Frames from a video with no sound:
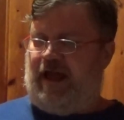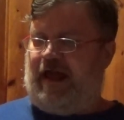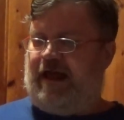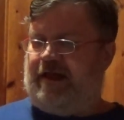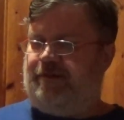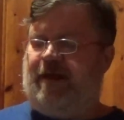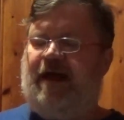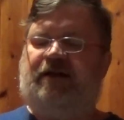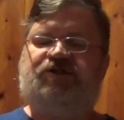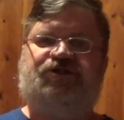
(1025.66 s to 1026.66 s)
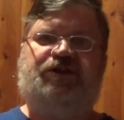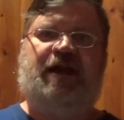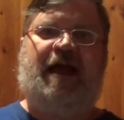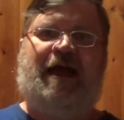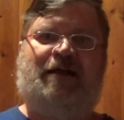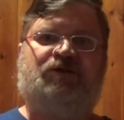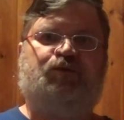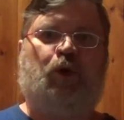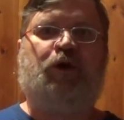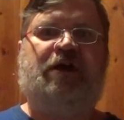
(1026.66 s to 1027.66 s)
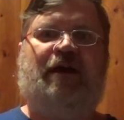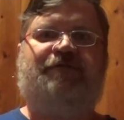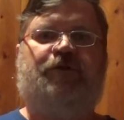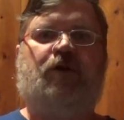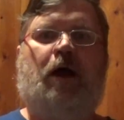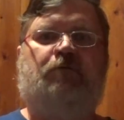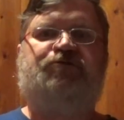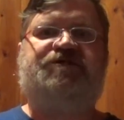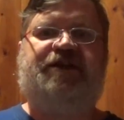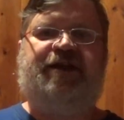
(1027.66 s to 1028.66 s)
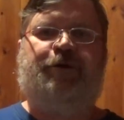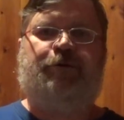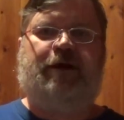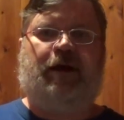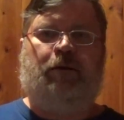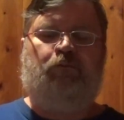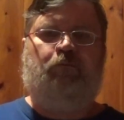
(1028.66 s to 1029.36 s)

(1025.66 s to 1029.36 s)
and that she has working for Narn security.